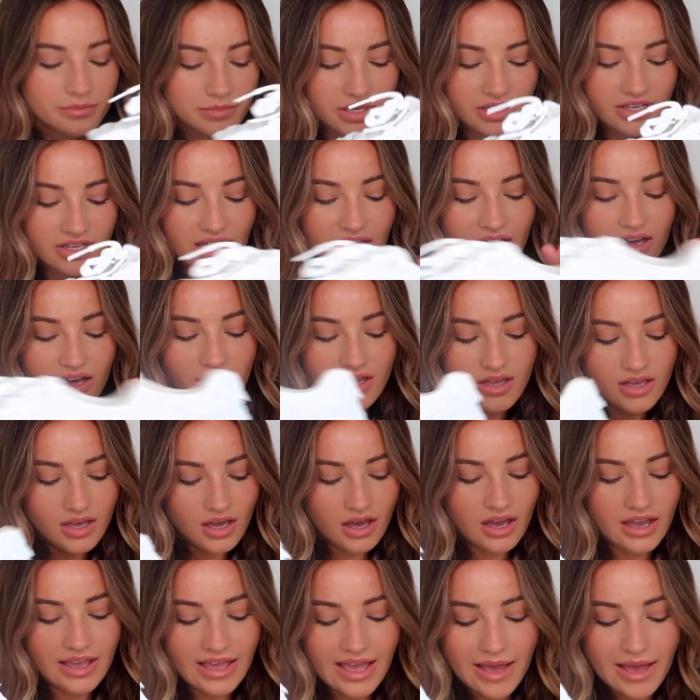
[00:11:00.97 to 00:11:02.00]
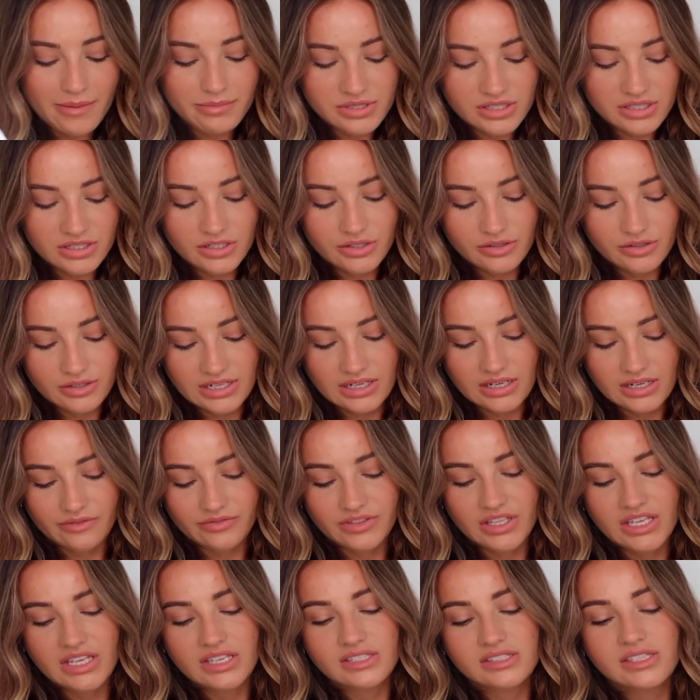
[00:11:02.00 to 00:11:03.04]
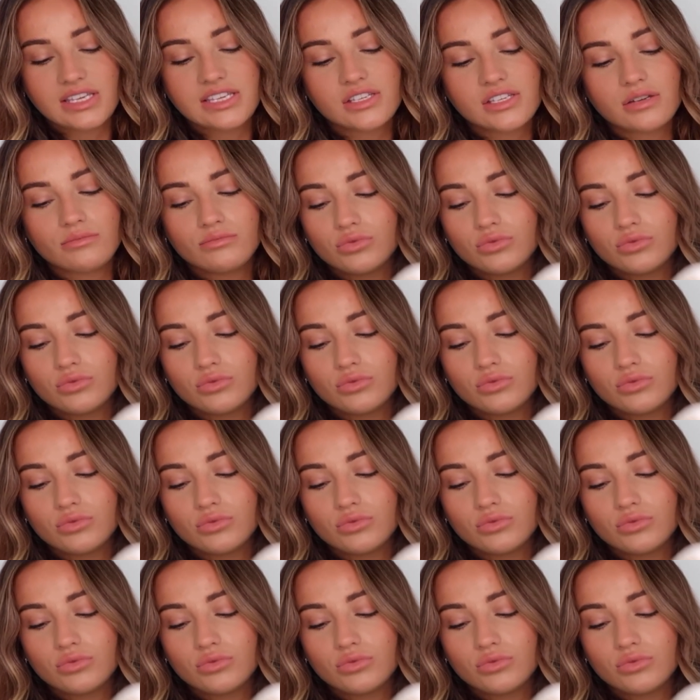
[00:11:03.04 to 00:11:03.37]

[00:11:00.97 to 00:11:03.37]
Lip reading: but yeah, I absolutely love these. These are